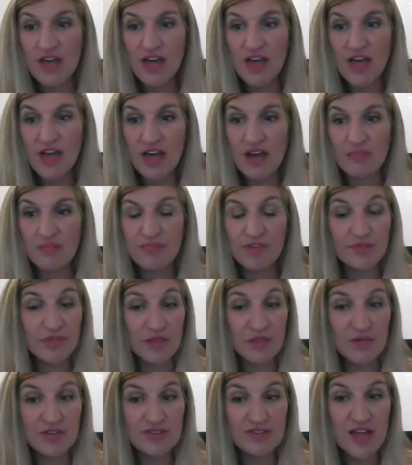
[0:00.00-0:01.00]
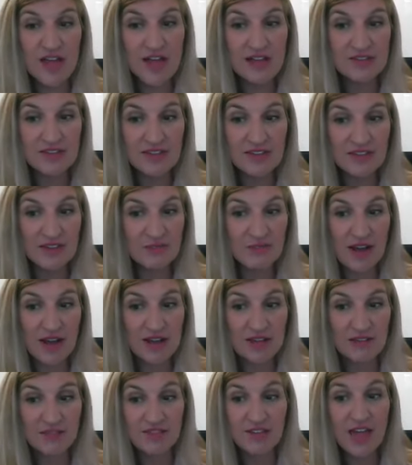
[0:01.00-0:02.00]
from the U.S. consulate
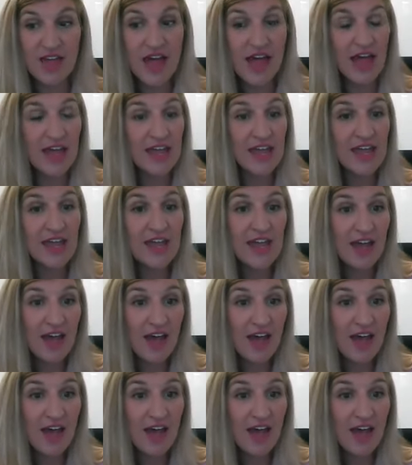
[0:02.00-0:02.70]
ready to fly.